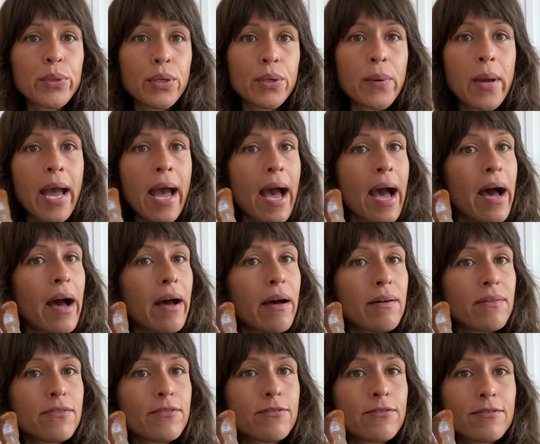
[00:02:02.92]
you
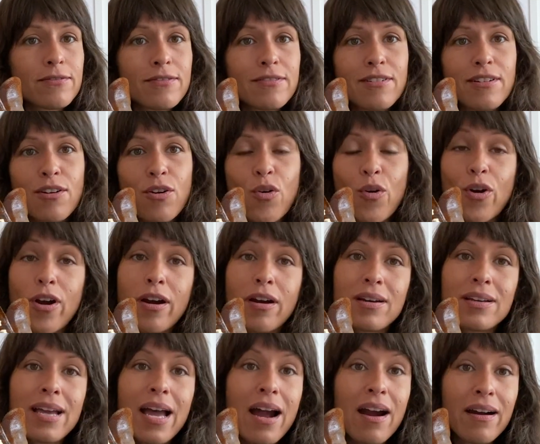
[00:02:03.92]
have
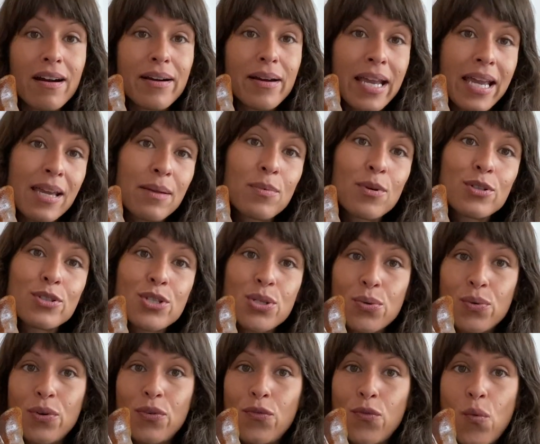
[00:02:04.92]
or are able
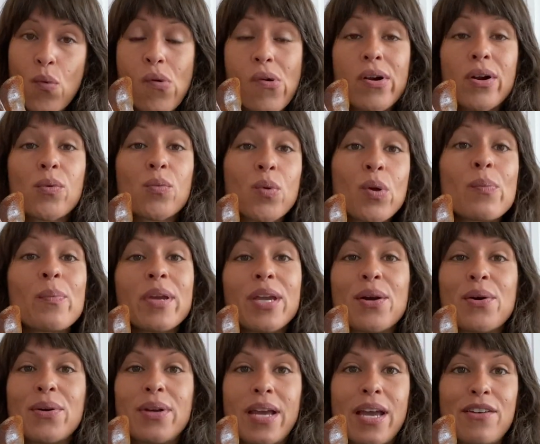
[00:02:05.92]
to afford will
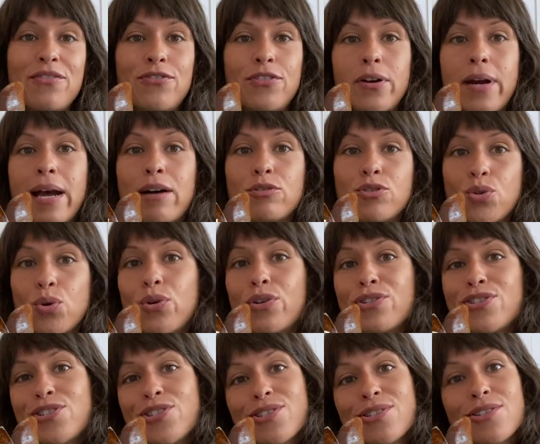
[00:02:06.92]
be okay for
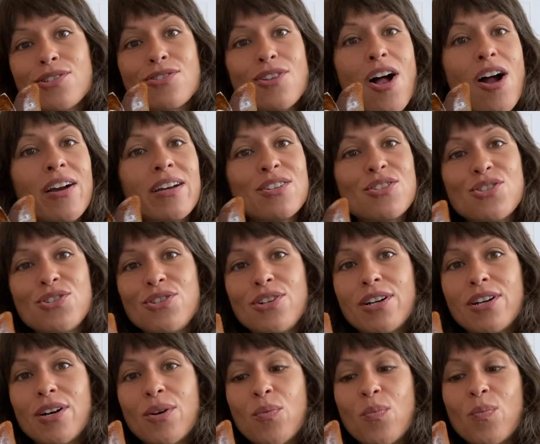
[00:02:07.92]
outdoors, just as long as
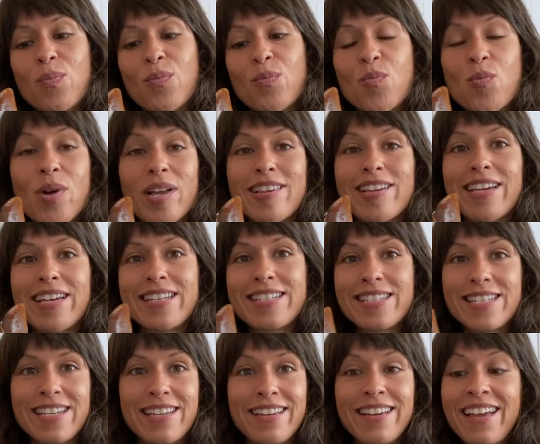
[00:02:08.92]
you're willing
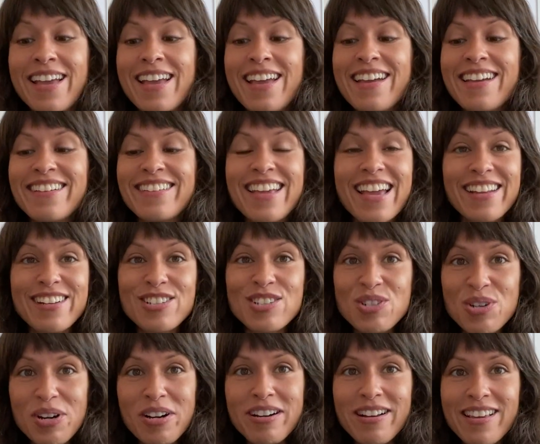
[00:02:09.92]
to get it
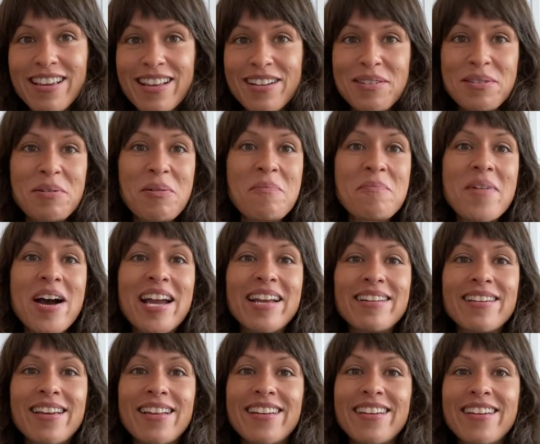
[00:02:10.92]
dirty and you don't
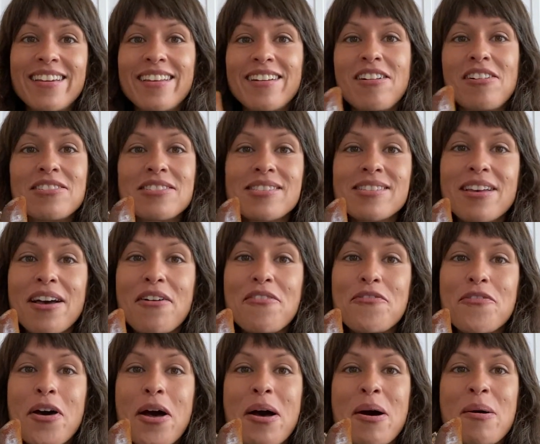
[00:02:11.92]
mind getting it all
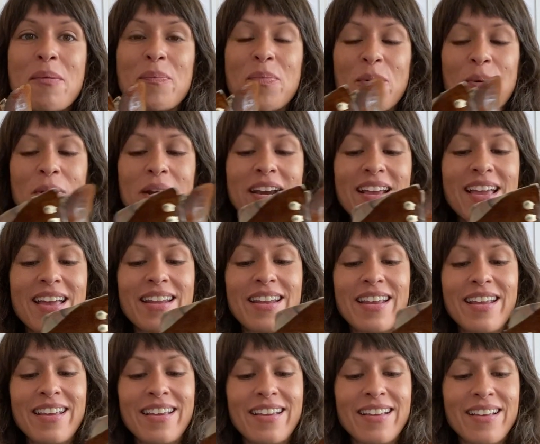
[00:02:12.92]
scuffed up or
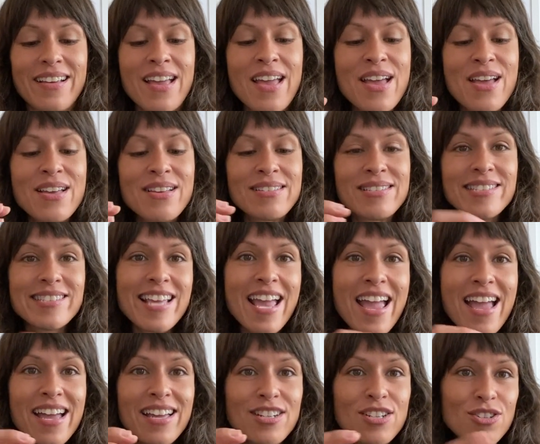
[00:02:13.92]
getting
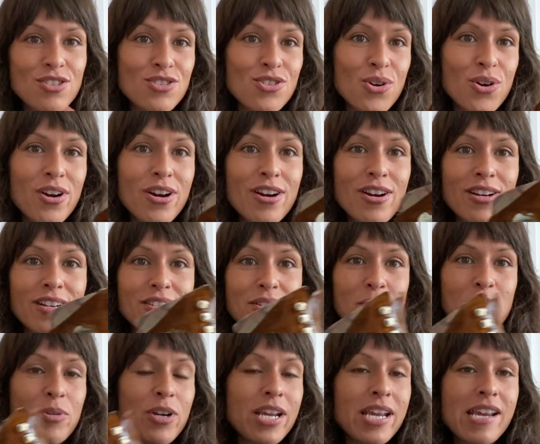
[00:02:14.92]
sand, dirt,
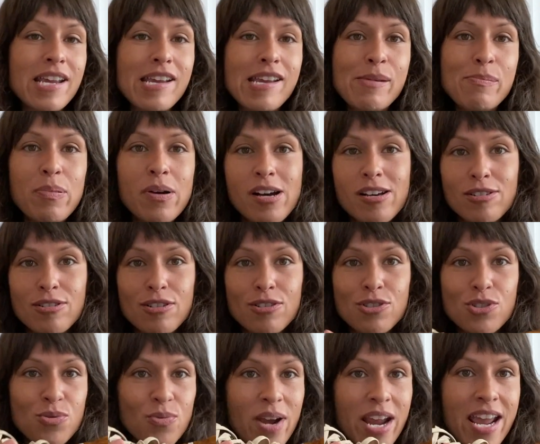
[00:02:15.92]
debris,
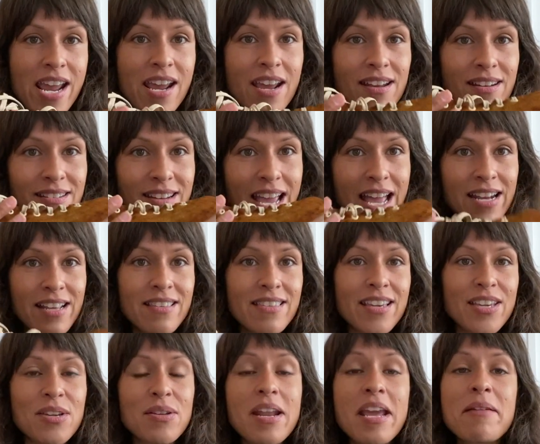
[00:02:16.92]
puddles, rain,
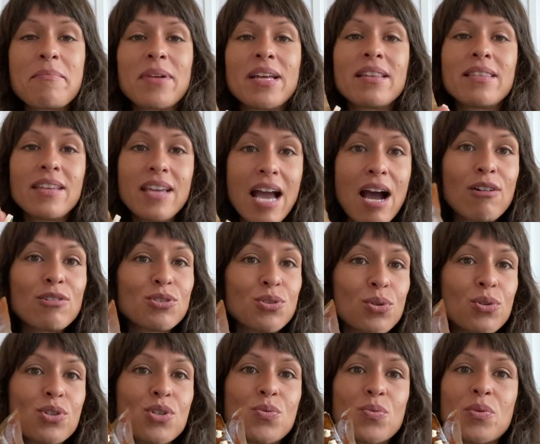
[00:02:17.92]
anything you name it. The
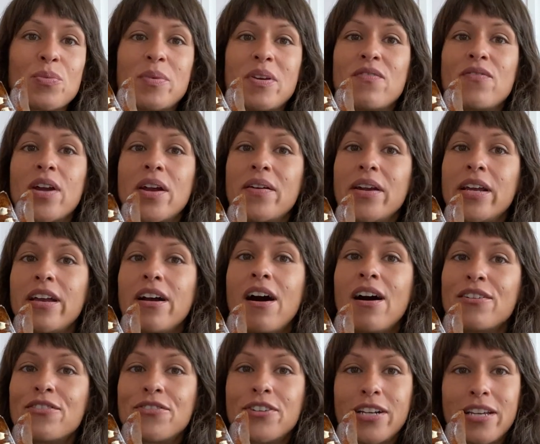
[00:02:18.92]
outdoors will be very
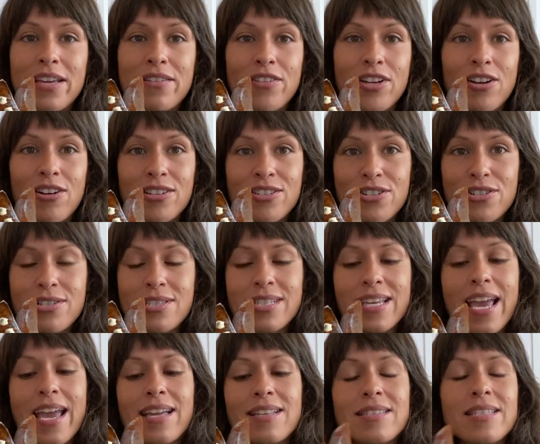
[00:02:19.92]
unforgiving on your
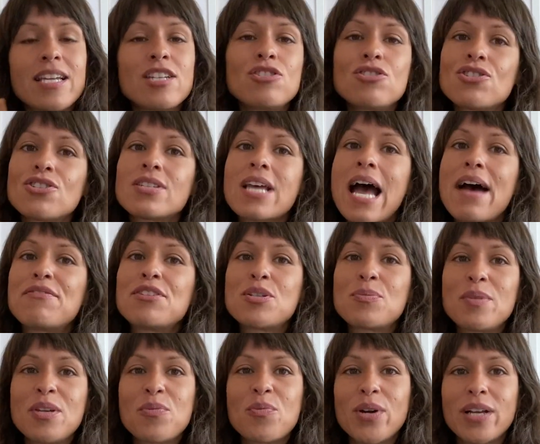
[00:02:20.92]
skates, and you just have to
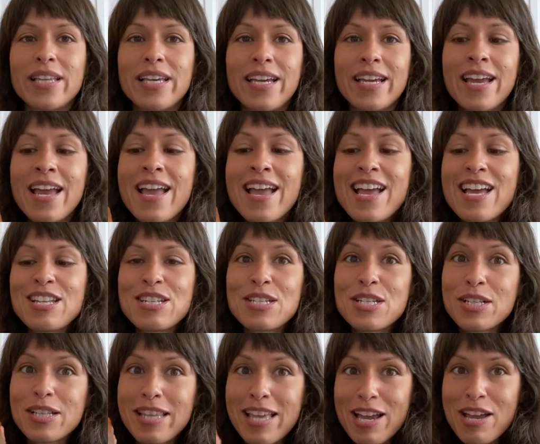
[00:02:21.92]
be willing
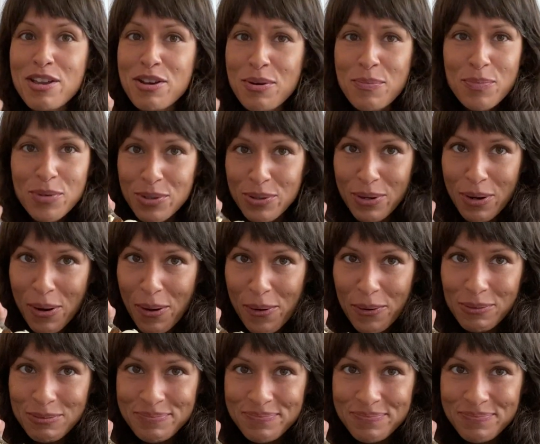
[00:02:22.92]
to let your boot go.